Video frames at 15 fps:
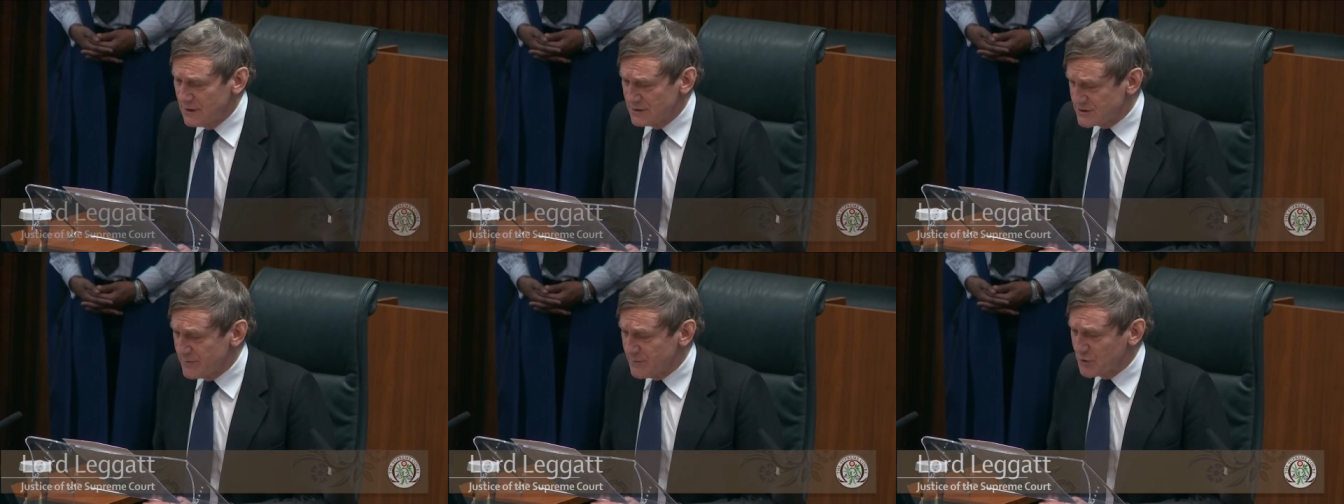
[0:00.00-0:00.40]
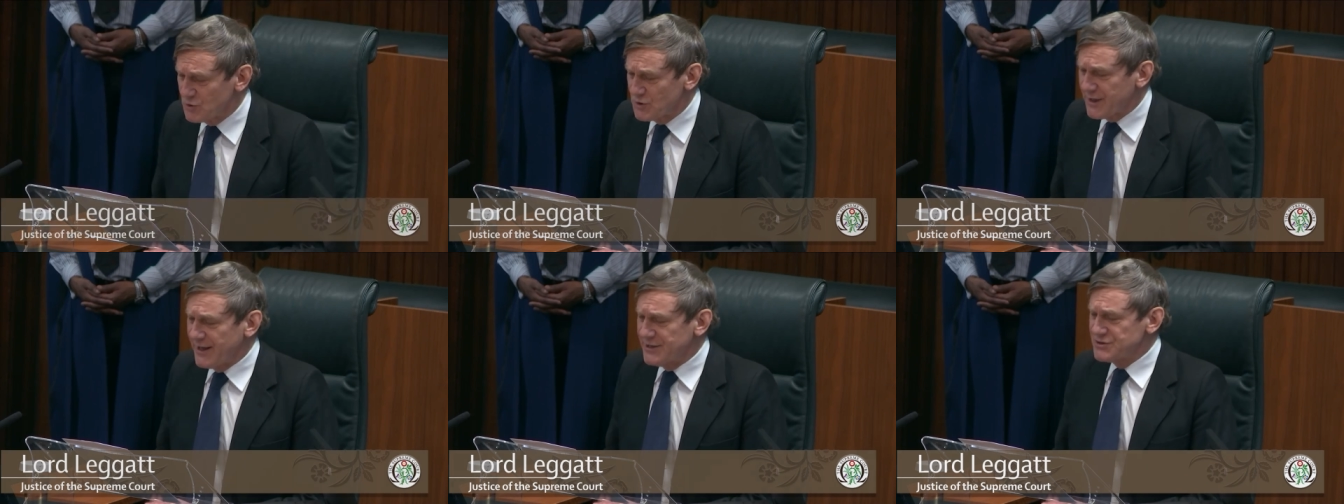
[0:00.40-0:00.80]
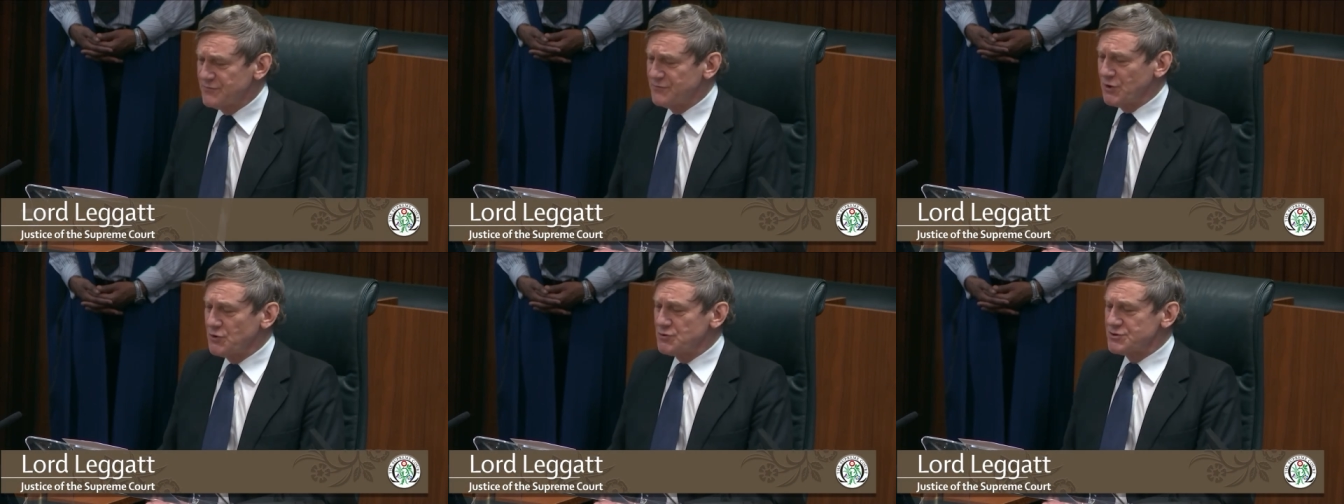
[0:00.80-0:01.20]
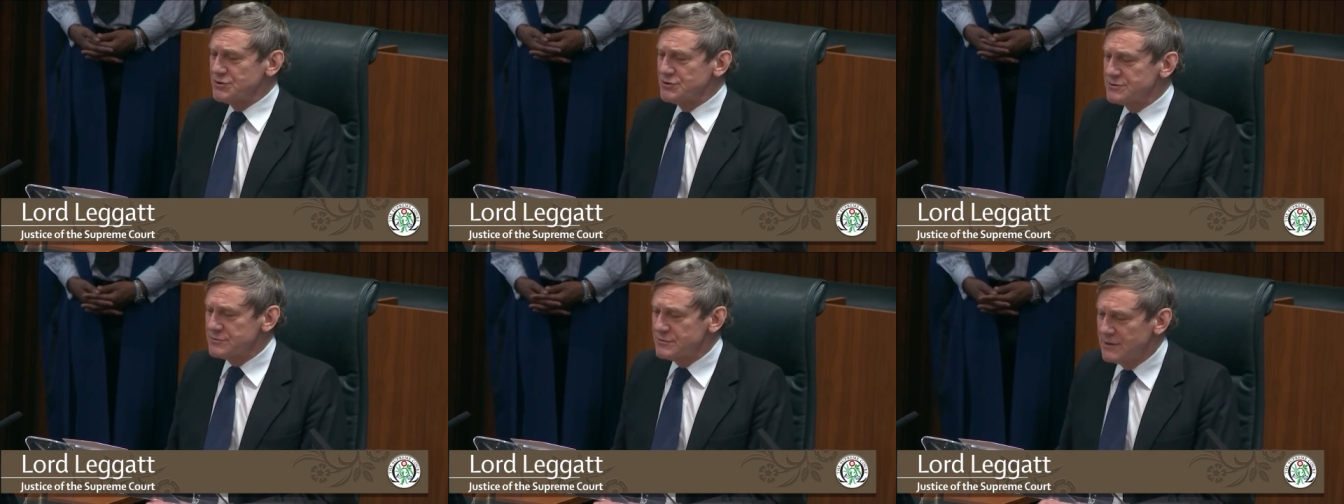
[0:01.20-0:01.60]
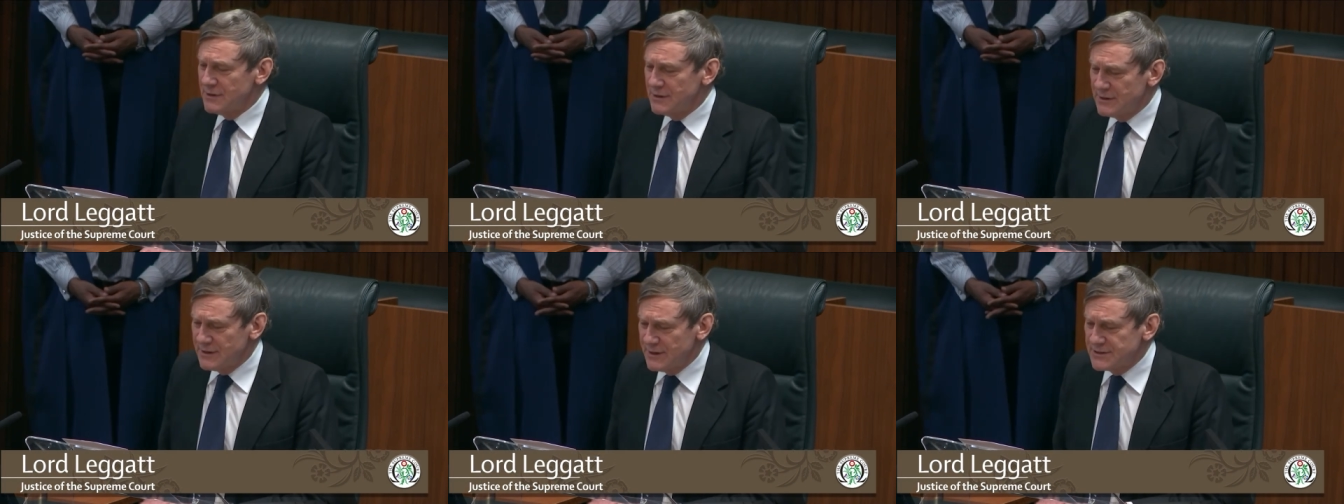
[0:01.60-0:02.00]
A typical case of nuisance
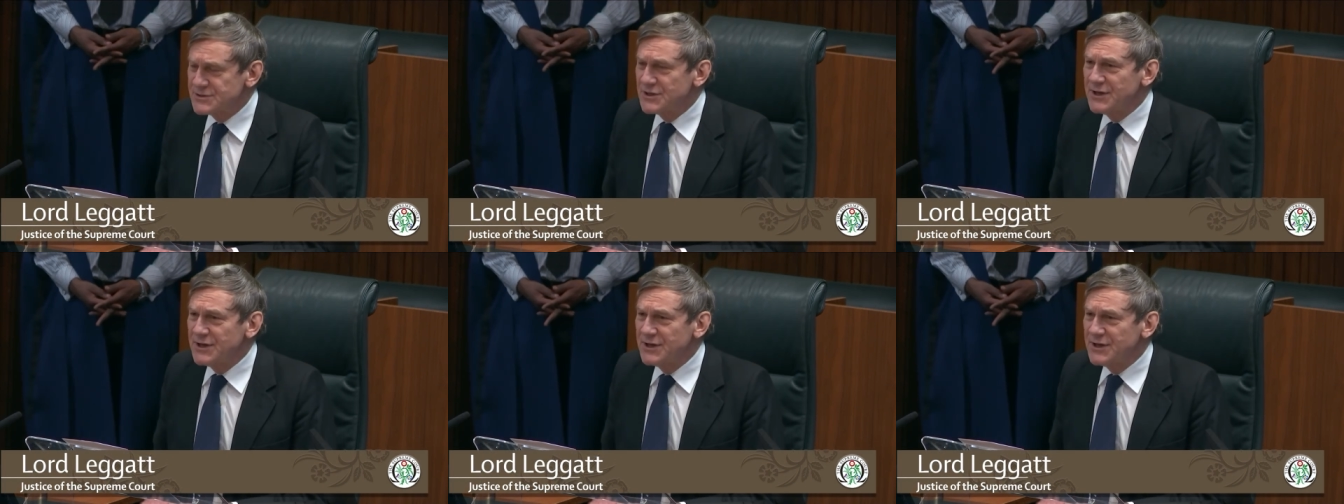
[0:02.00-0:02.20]
is